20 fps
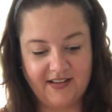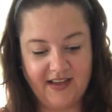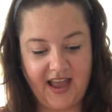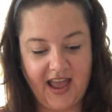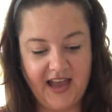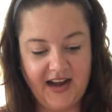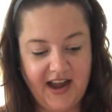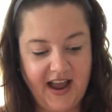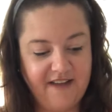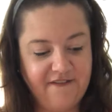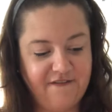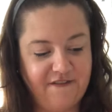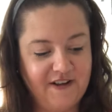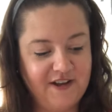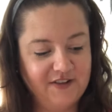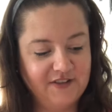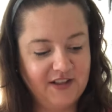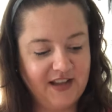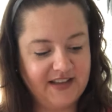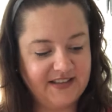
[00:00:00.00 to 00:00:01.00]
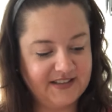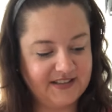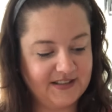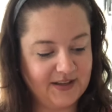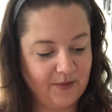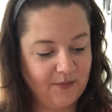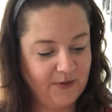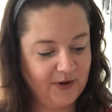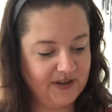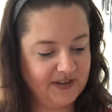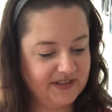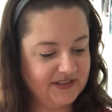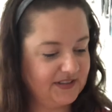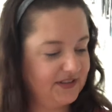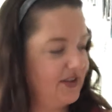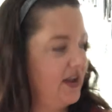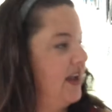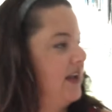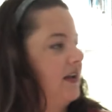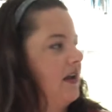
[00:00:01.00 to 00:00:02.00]
And I feel like someone is
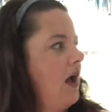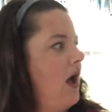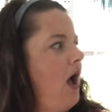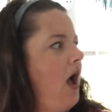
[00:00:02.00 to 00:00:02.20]
like,